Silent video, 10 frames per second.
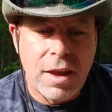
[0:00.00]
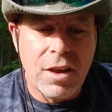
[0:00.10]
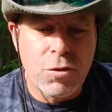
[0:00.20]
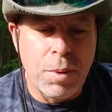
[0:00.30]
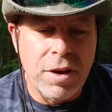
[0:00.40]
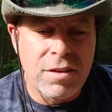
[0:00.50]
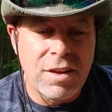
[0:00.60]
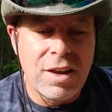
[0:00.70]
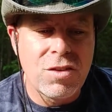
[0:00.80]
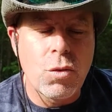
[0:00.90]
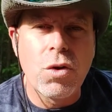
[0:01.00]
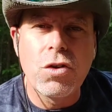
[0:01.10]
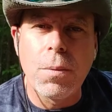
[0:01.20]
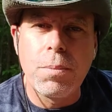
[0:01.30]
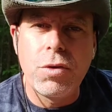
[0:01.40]
is because it is going
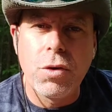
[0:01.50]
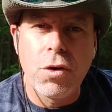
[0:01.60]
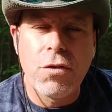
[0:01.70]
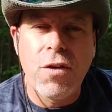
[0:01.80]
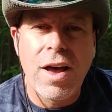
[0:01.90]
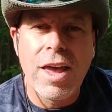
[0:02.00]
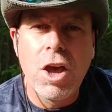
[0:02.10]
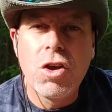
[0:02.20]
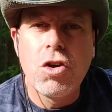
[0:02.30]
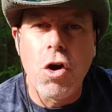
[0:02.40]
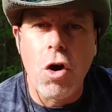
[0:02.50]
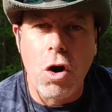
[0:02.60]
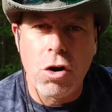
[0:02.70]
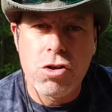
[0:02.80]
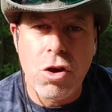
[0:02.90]
to purify your
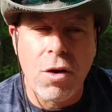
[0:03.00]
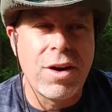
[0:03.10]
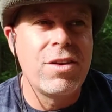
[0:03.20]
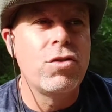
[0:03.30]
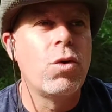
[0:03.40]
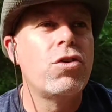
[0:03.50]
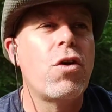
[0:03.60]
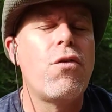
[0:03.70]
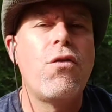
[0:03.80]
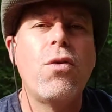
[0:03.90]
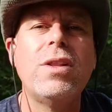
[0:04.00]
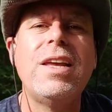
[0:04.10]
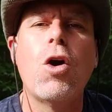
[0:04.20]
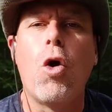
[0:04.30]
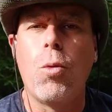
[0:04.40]
heart chakra. It is going to
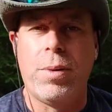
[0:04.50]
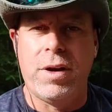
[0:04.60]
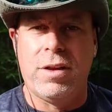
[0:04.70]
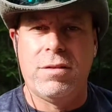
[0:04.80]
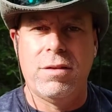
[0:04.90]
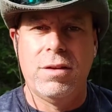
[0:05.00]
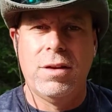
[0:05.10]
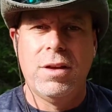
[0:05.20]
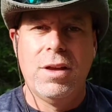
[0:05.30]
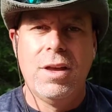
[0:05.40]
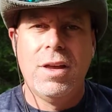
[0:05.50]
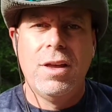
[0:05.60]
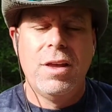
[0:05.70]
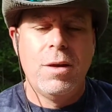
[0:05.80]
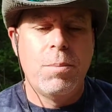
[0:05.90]
fully open it,
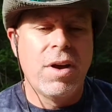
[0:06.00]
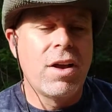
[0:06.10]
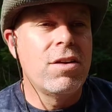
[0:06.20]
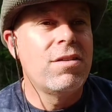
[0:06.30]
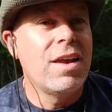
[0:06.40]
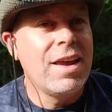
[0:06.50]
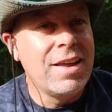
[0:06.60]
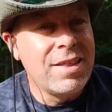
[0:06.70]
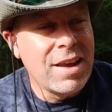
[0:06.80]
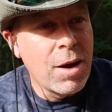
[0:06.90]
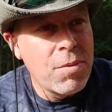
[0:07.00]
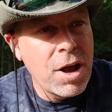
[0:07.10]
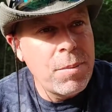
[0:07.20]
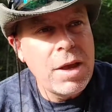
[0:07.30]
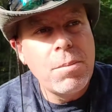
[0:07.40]
because in the
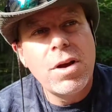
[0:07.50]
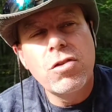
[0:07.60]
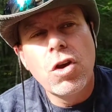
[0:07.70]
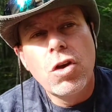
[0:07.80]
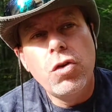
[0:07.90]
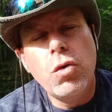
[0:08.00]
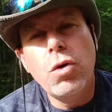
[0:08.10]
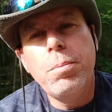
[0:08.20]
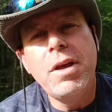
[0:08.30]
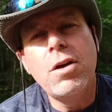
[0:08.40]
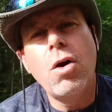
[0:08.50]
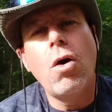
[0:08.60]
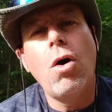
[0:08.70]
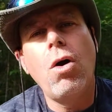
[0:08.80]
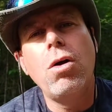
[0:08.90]
upcoming months, you will be
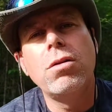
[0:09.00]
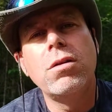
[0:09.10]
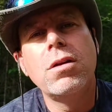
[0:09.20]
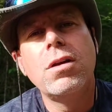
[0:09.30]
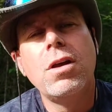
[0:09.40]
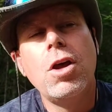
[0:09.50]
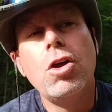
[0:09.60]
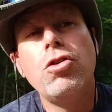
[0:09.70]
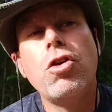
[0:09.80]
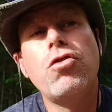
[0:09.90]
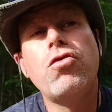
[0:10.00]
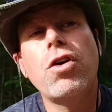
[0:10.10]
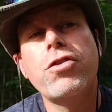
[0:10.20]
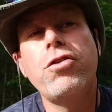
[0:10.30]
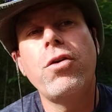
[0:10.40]
called to
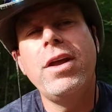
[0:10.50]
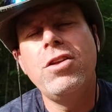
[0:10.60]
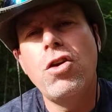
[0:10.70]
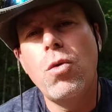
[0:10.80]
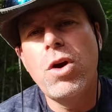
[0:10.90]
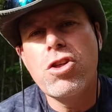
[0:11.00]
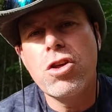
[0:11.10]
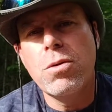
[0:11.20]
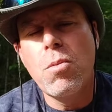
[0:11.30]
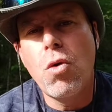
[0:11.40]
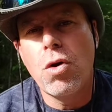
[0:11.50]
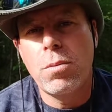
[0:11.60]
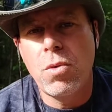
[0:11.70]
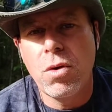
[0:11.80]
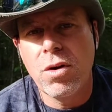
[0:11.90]
trust your intuition more
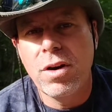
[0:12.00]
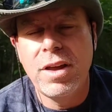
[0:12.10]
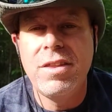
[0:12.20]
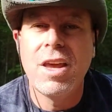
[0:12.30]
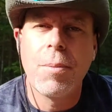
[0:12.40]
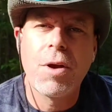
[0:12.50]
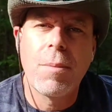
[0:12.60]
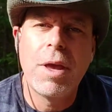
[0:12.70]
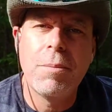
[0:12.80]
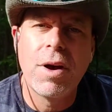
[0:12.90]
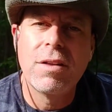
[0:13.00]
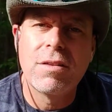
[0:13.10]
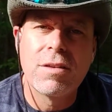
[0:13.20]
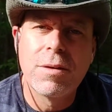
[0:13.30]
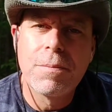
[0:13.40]
and more. In the upcoming months,